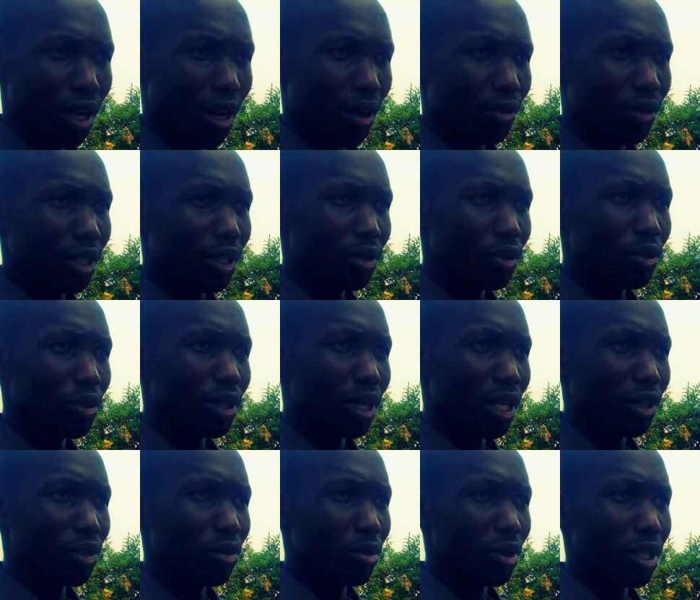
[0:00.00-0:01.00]
After school,
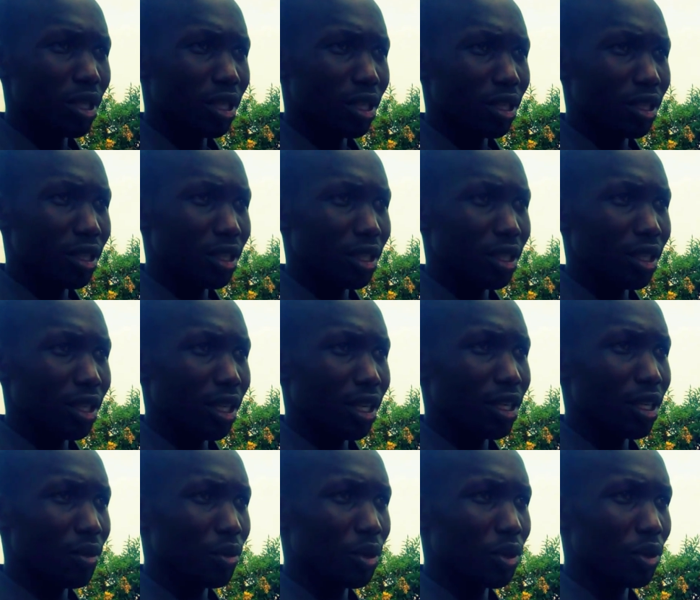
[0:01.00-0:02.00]
there are so many things in
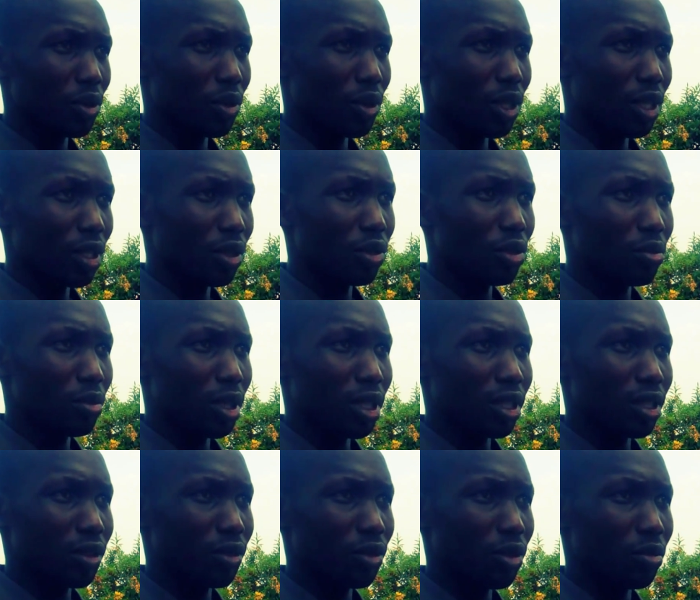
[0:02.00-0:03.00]
Kenya which you can do, but
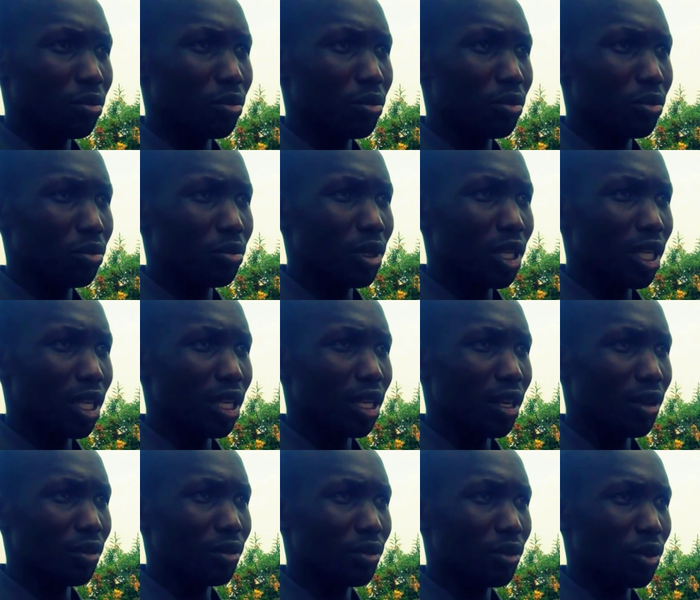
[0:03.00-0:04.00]
mainly
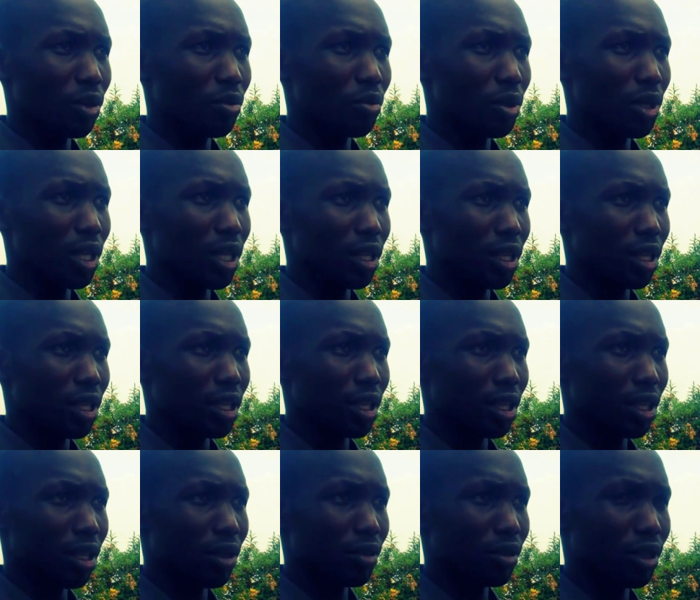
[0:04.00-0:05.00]
for me, I think
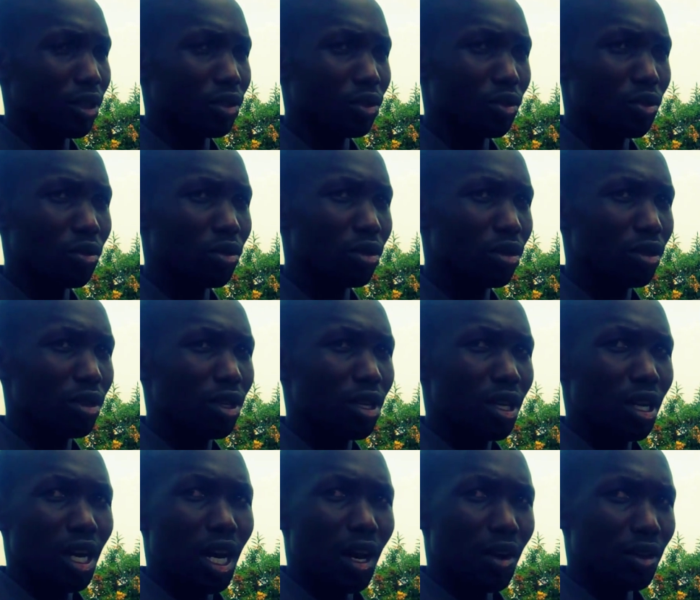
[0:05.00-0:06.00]
uh, after school,
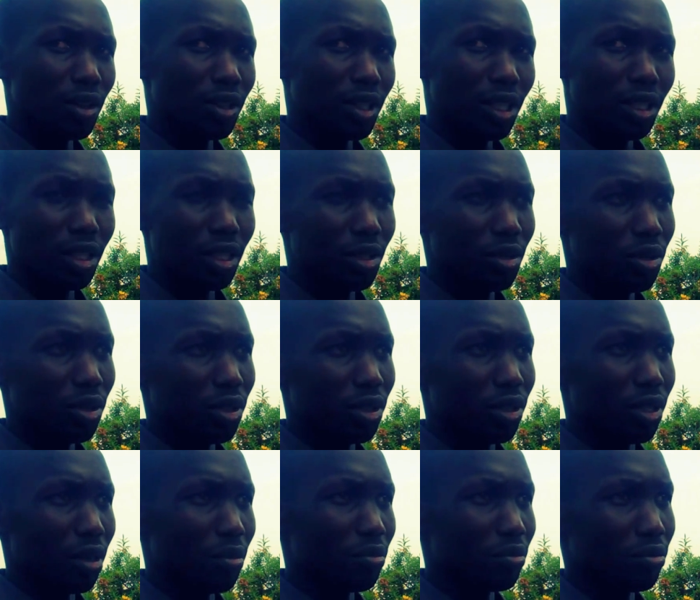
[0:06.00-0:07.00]
I was just doing
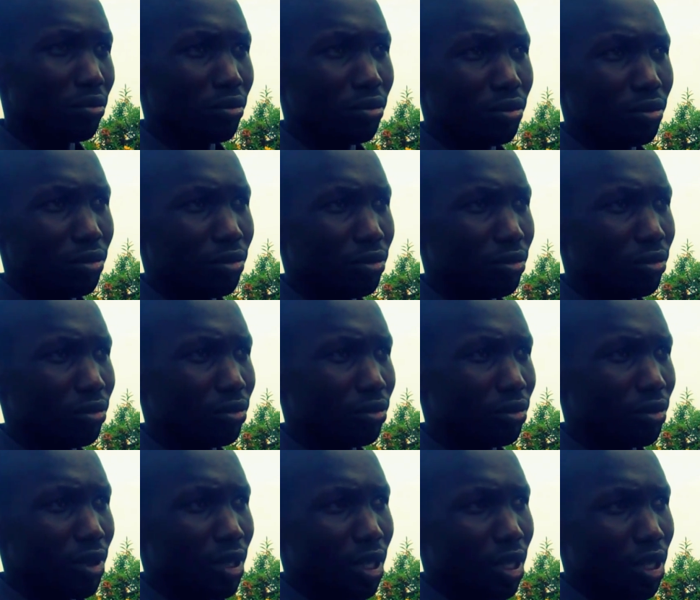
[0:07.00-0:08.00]
some
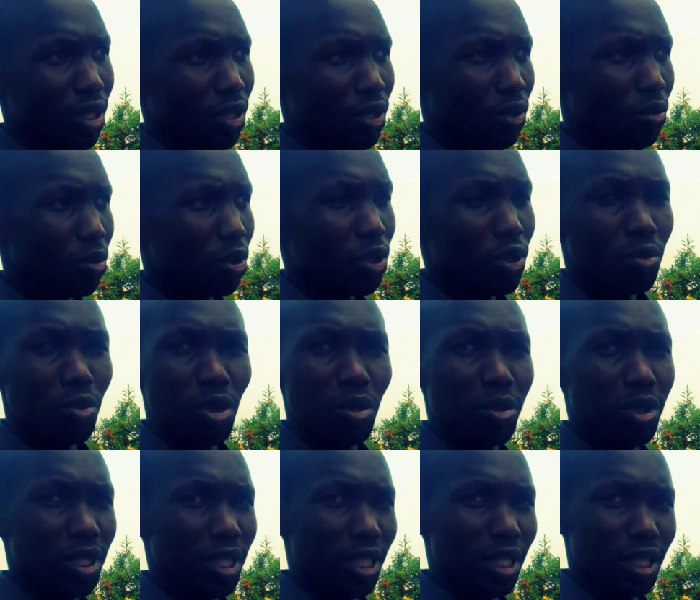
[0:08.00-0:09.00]
small small
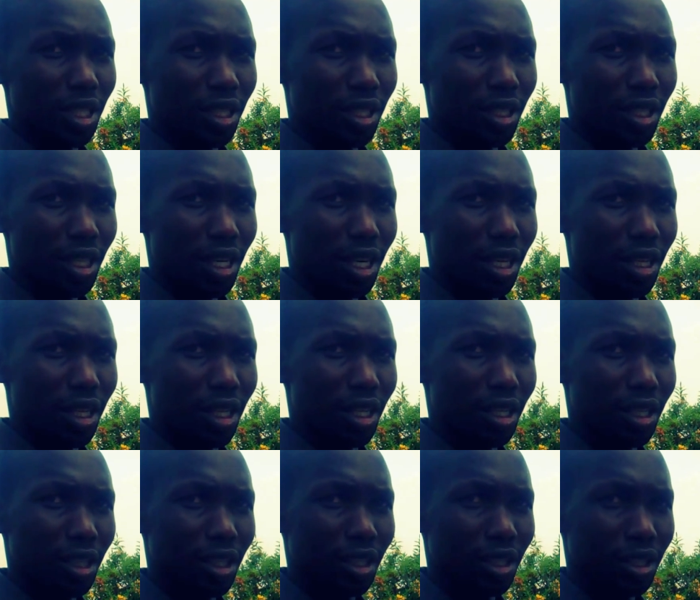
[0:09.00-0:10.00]
businesses here and there.
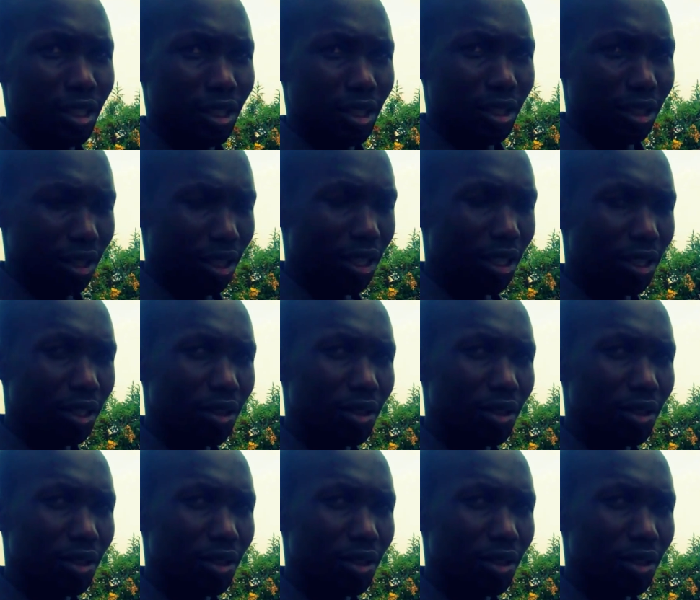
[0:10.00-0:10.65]
Uh -huh. yeah. Just